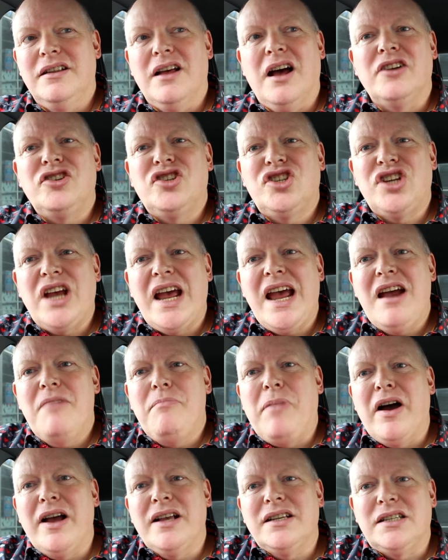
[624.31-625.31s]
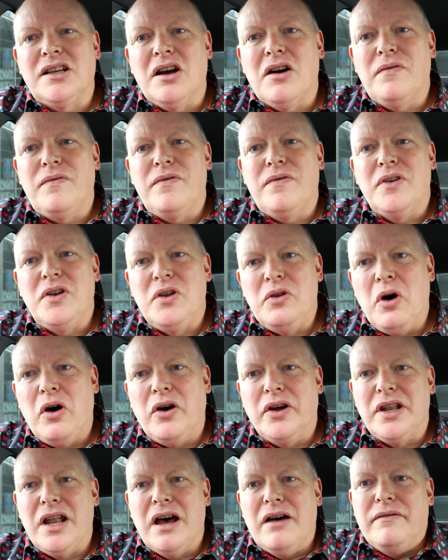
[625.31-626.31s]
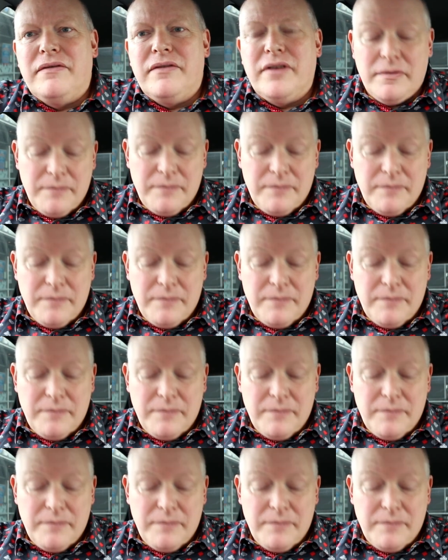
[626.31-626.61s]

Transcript: A share by itself, not enough.